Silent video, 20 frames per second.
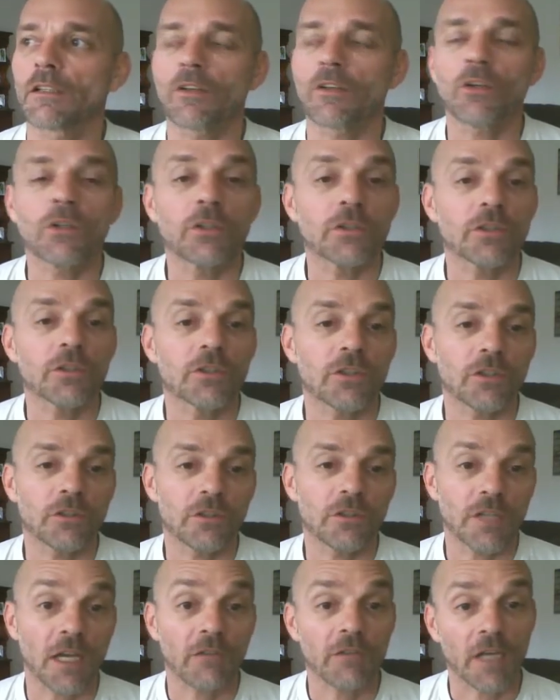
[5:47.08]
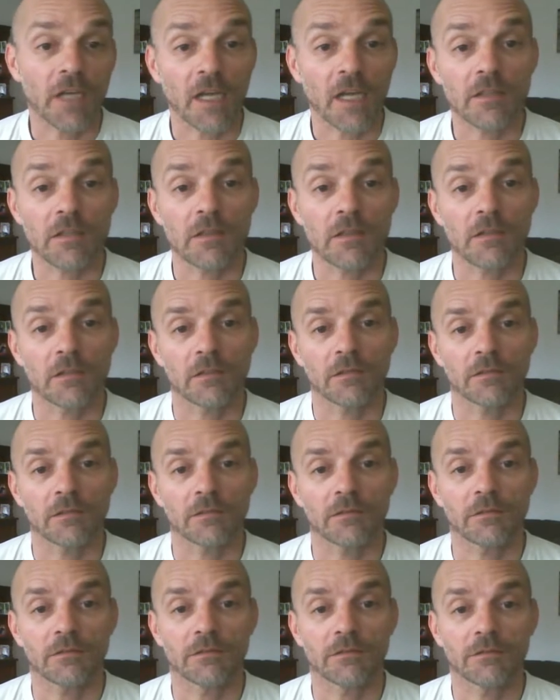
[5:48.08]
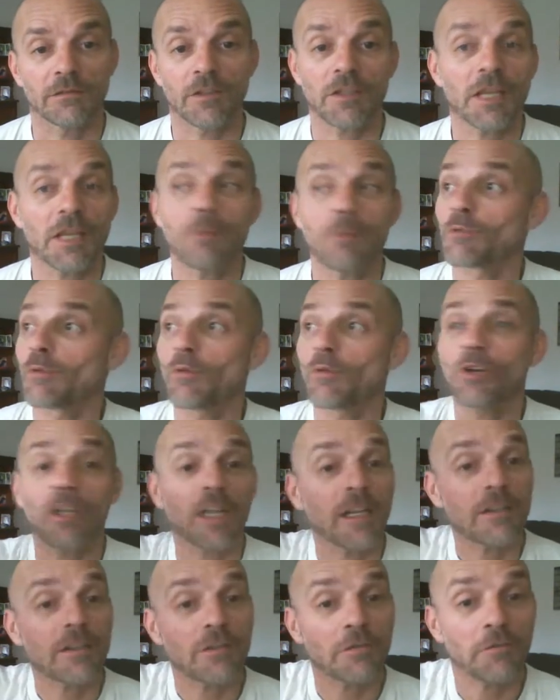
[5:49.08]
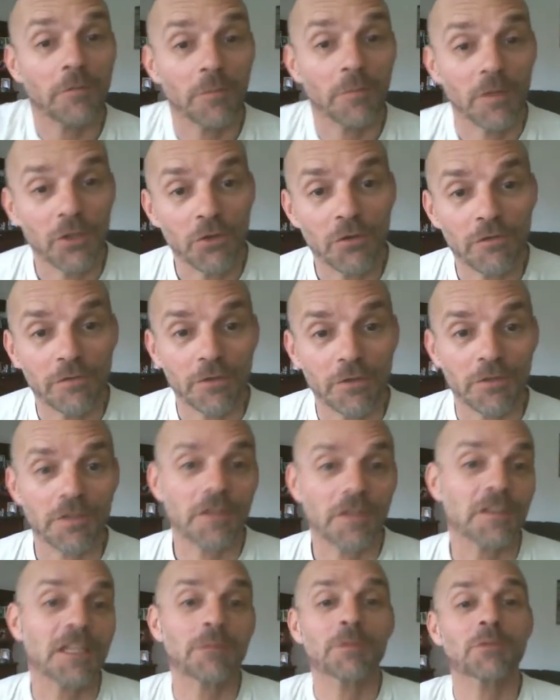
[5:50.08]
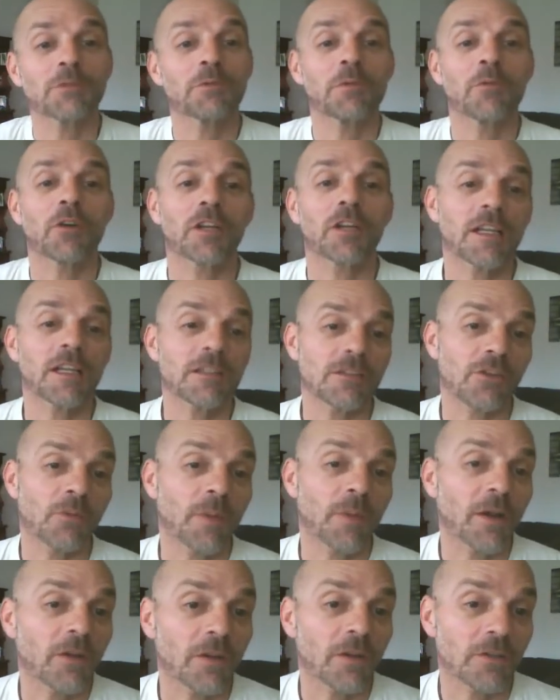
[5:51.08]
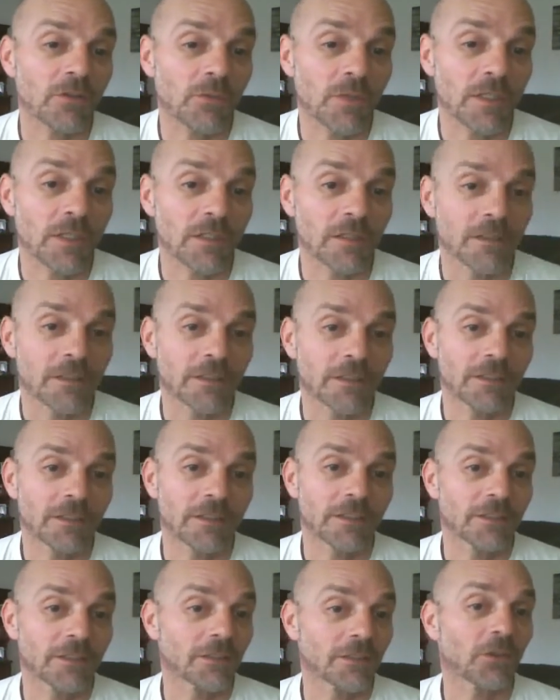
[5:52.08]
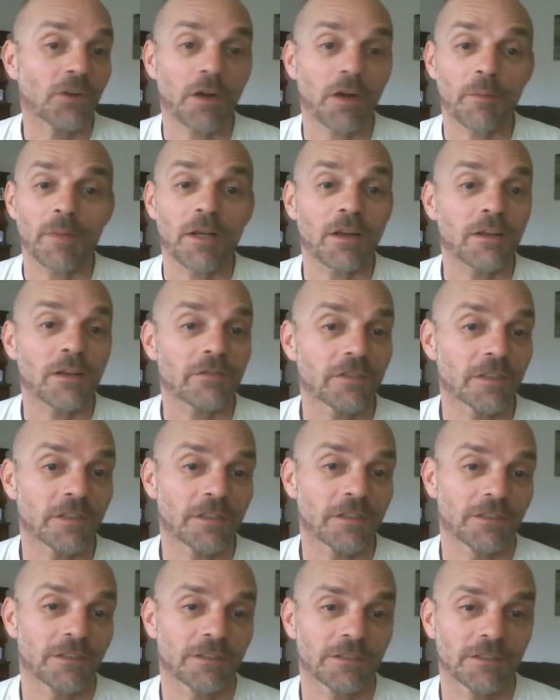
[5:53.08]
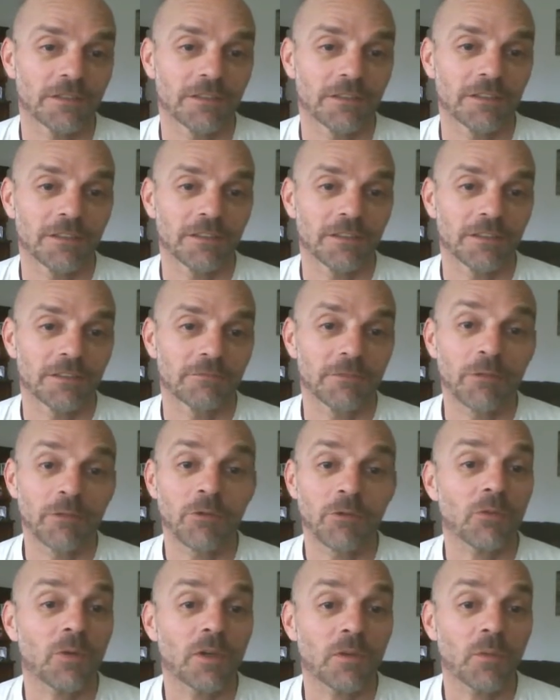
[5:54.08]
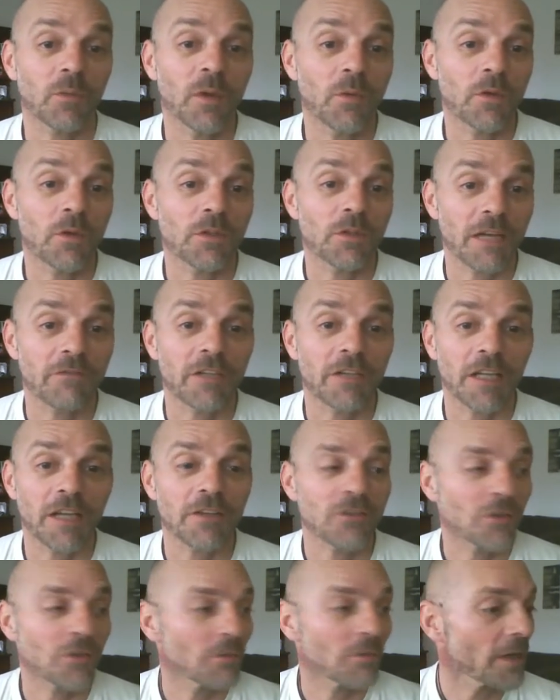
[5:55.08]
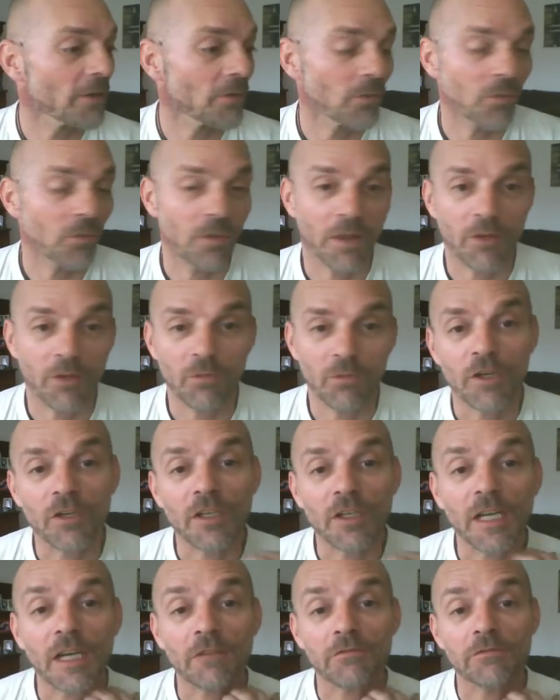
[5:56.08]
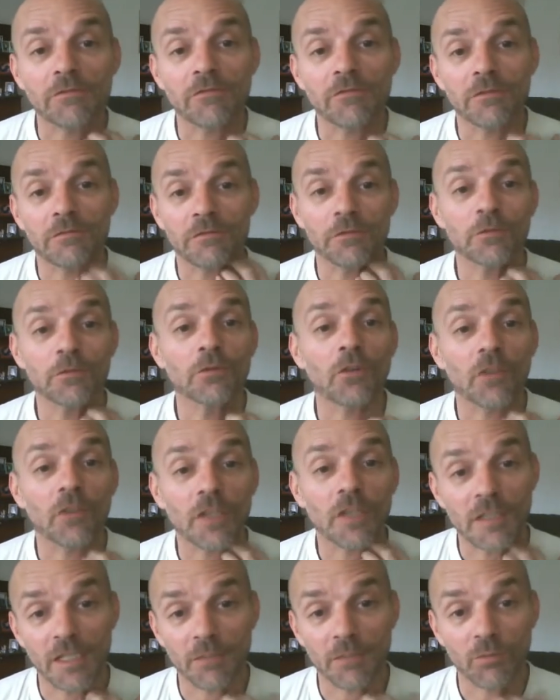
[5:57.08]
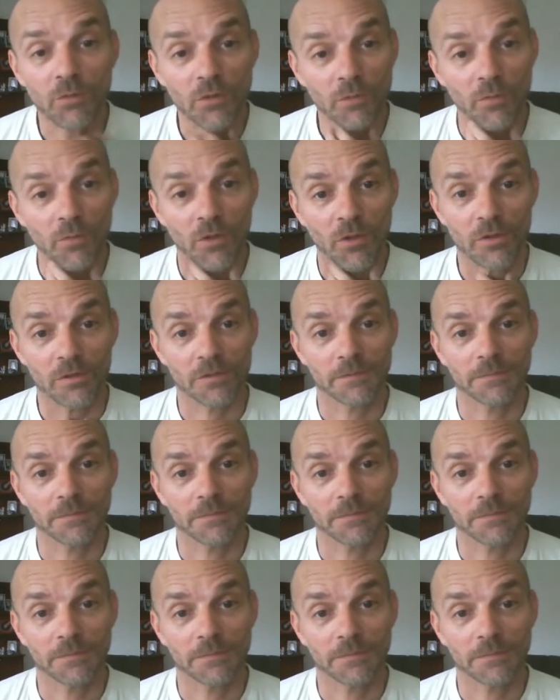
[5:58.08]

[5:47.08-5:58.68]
urge to have an answer. The same as we want an answer from the universe, the same as we want an answer about our twin or our beloved. We want to have an answer about whether we're going to have food on the table tomorrow.